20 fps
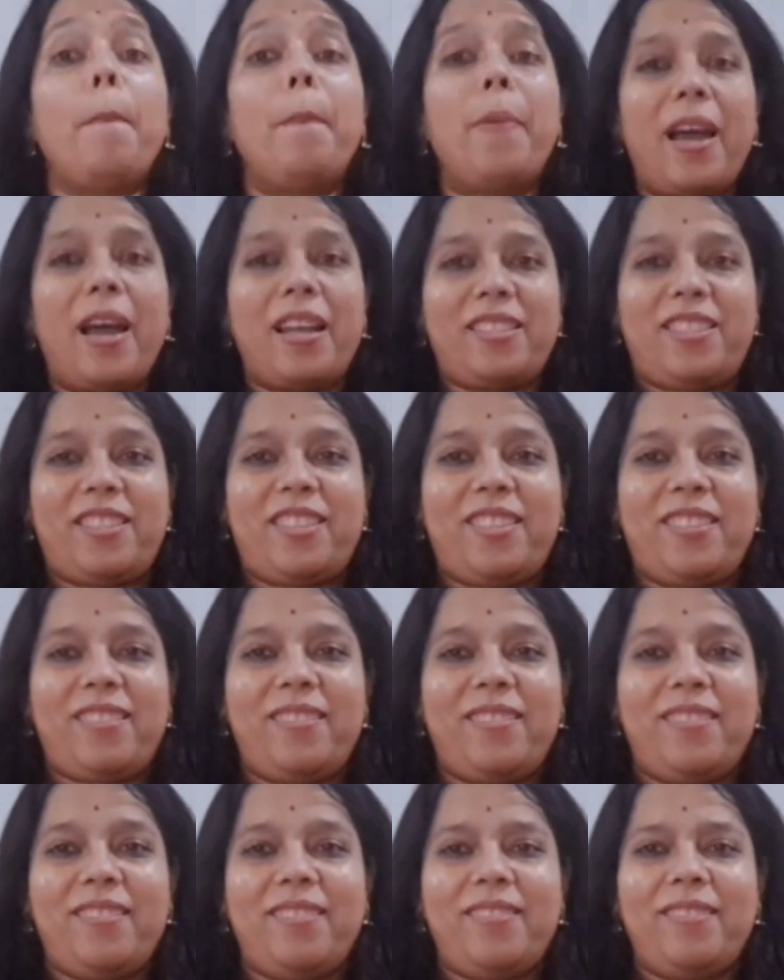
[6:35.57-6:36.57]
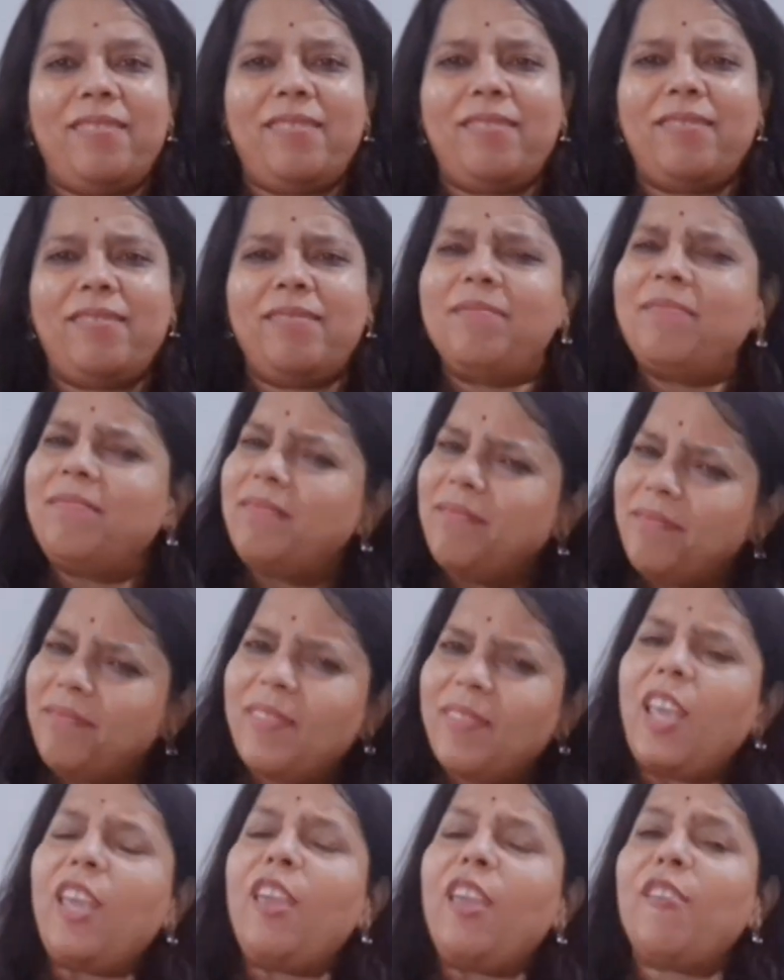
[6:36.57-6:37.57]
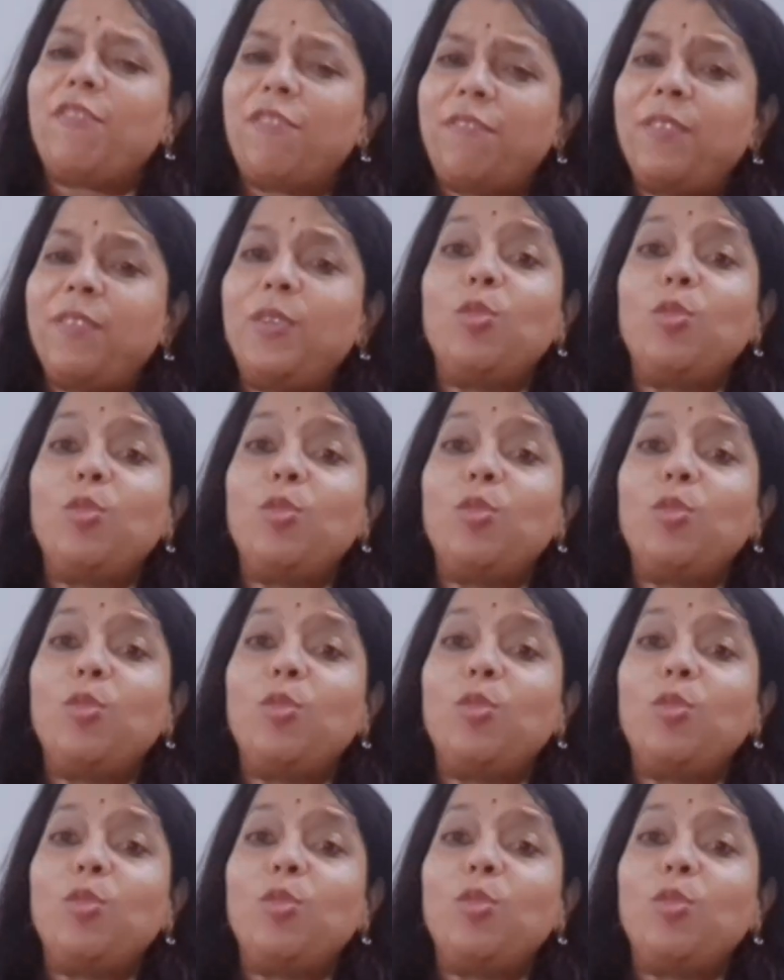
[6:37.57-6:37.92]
But if